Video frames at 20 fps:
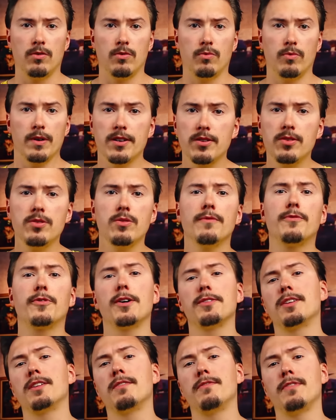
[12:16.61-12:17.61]
When you're doing
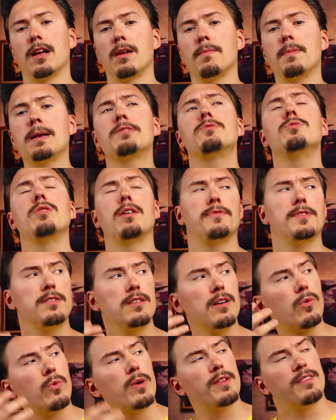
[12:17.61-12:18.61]
front-end development, you often
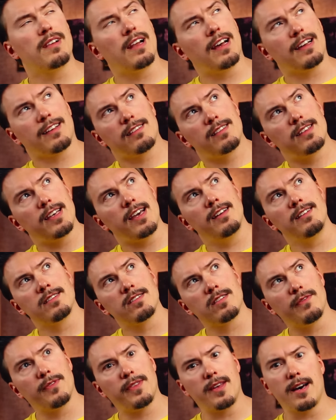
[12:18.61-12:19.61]
deal with like
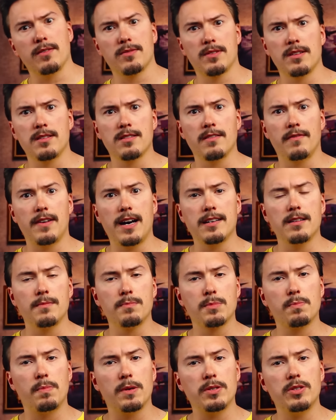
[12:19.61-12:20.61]
tens of thousands of
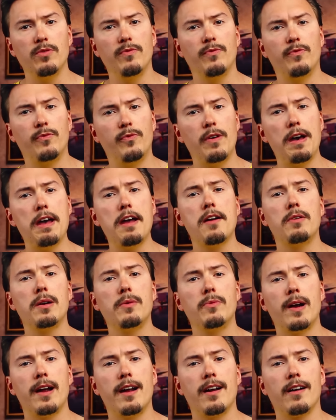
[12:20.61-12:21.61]
items, but you very
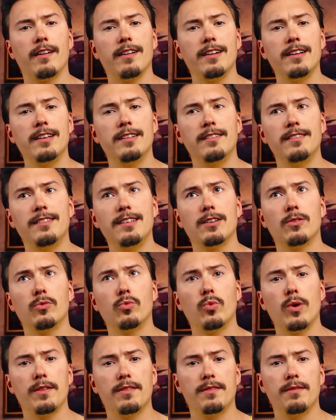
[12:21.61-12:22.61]
rarely deal
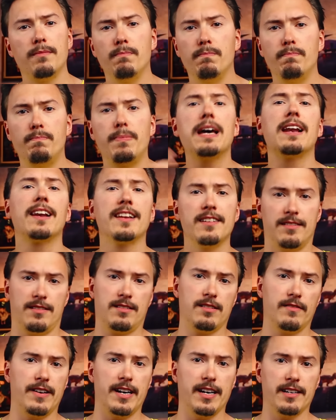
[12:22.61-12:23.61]
with
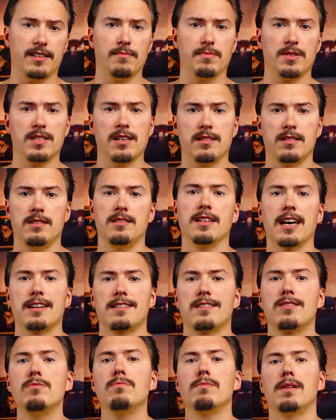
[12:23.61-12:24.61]
billions of items that
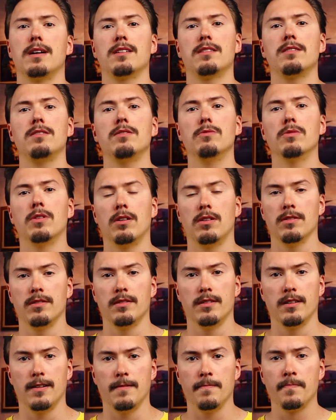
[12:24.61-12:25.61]
you might do
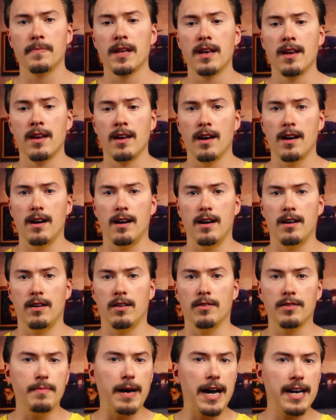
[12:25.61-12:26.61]
on
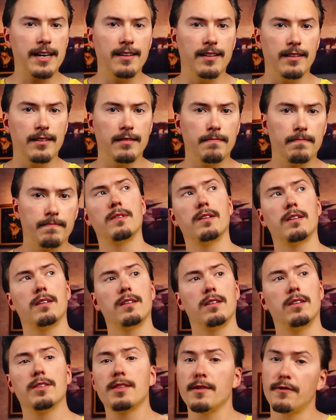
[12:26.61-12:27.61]
the back end.
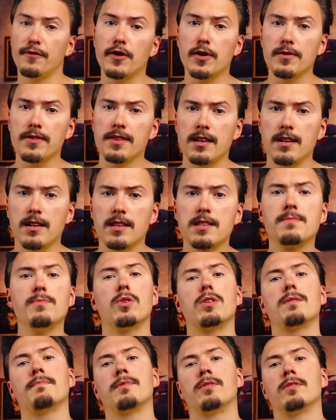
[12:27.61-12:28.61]
On the front end, it's
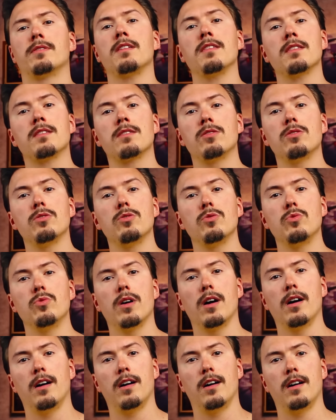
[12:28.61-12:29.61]
more important to
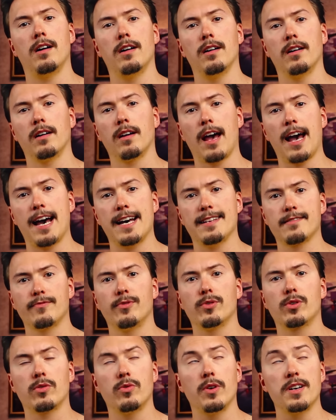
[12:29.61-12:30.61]
ask
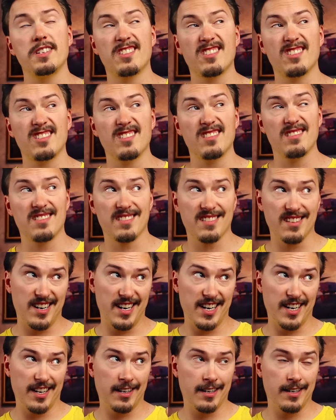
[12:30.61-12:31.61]
for questions
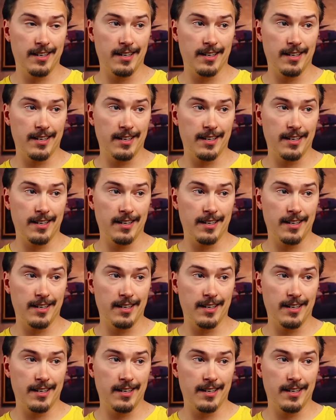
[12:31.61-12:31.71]
like,